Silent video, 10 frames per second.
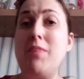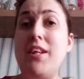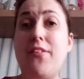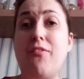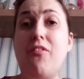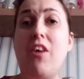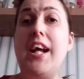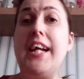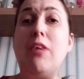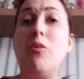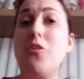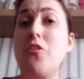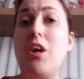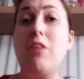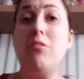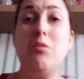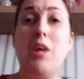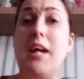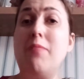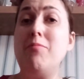It's free. Also,
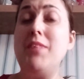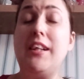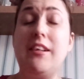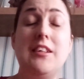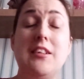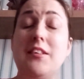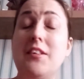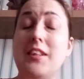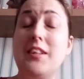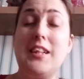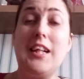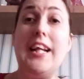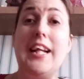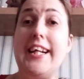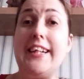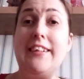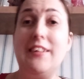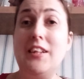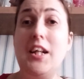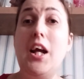you can click
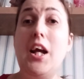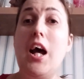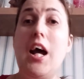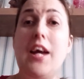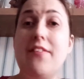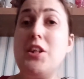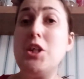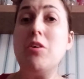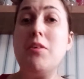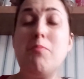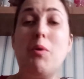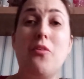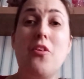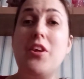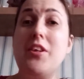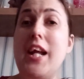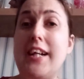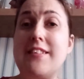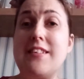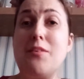the join button
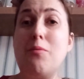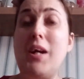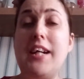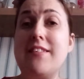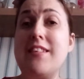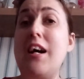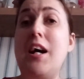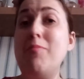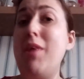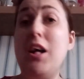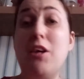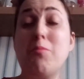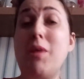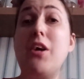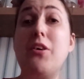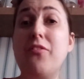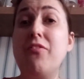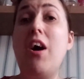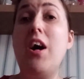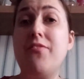next to it. I upload
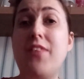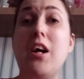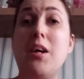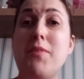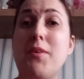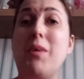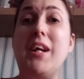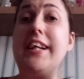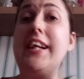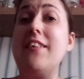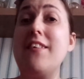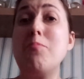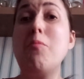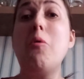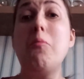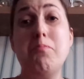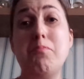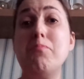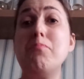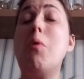5 times a week, and there's more
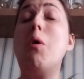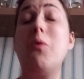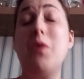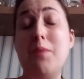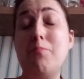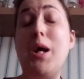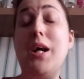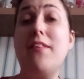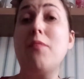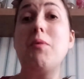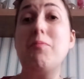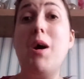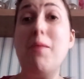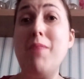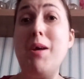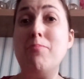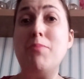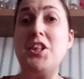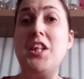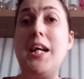perks with my
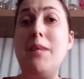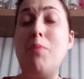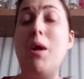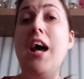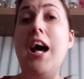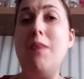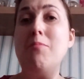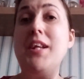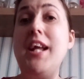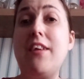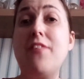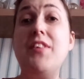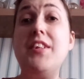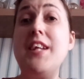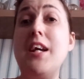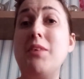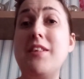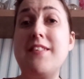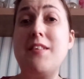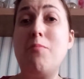membership. And my next video
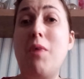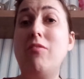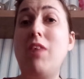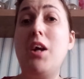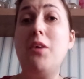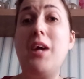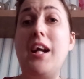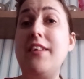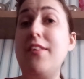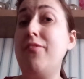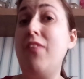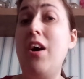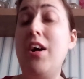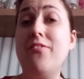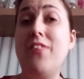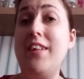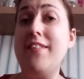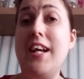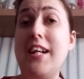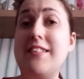is tomorrow, and it's 5
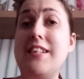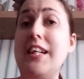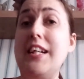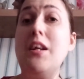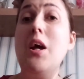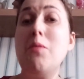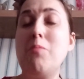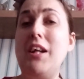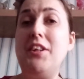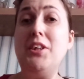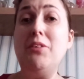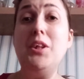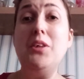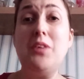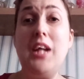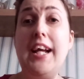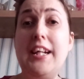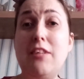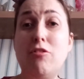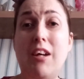fantastic brand new
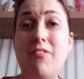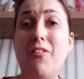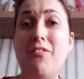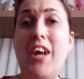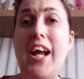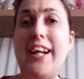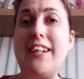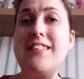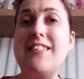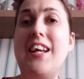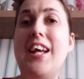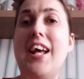UK travel facts.